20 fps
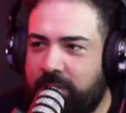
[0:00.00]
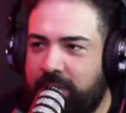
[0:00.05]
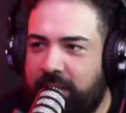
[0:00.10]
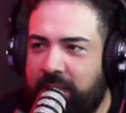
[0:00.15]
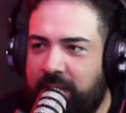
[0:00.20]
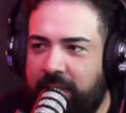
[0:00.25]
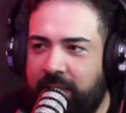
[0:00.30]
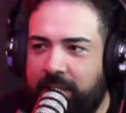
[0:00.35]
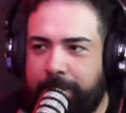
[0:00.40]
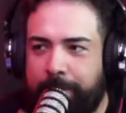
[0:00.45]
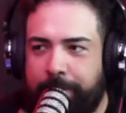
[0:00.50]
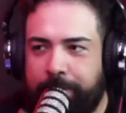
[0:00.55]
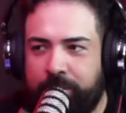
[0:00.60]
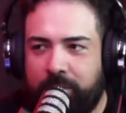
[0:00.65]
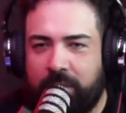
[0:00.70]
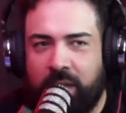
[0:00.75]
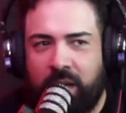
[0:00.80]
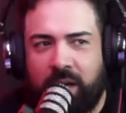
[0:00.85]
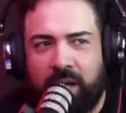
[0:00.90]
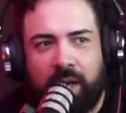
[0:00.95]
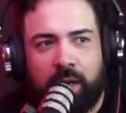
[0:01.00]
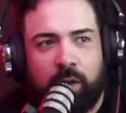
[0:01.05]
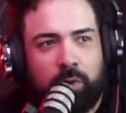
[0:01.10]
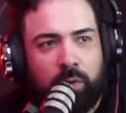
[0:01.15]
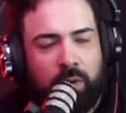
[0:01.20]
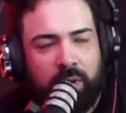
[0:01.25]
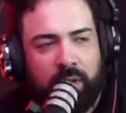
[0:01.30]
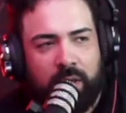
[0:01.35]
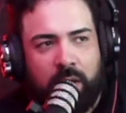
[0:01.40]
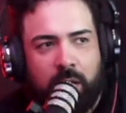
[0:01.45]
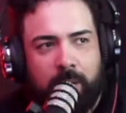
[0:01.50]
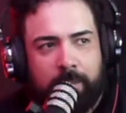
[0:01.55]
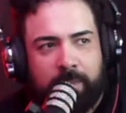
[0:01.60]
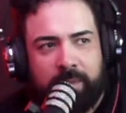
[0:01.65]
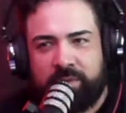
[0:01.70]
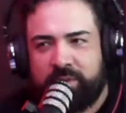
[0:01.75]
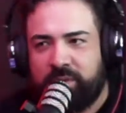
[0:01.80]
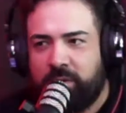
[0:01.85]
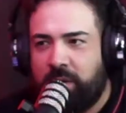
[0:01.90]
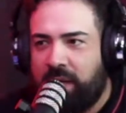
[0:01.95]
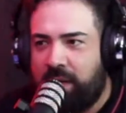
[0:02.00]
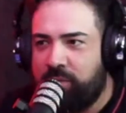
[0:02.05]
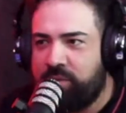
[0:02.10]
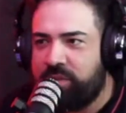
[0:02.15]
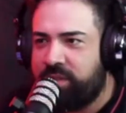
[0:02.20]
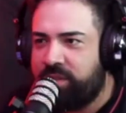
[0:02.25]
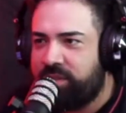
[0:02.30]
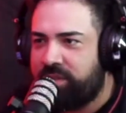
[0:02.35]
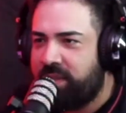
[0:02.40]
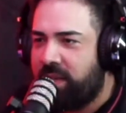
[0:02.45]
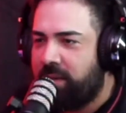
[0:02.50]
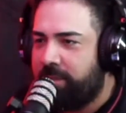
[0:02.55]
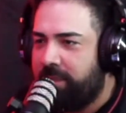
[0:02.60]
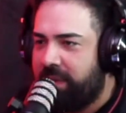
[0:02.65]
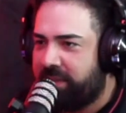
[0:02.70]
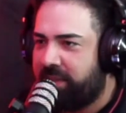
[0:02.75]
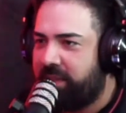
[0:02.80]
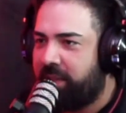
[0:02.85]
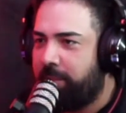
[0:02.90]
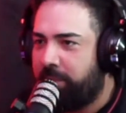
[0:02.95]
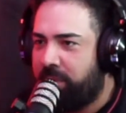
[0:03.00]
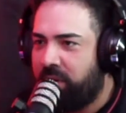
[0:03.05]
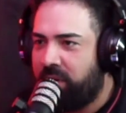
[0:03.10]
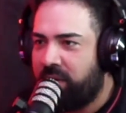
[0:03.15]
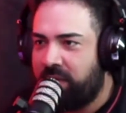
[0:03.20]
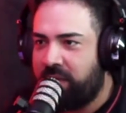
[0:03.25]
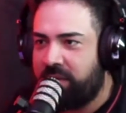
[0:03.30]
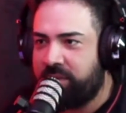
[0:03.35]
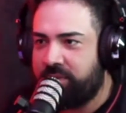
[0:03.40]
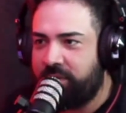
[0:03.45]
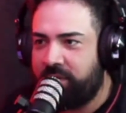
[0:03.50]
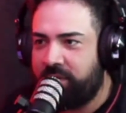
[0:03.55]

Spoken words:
I like. All right, growing up, so I was just at a Mexican party yesterday.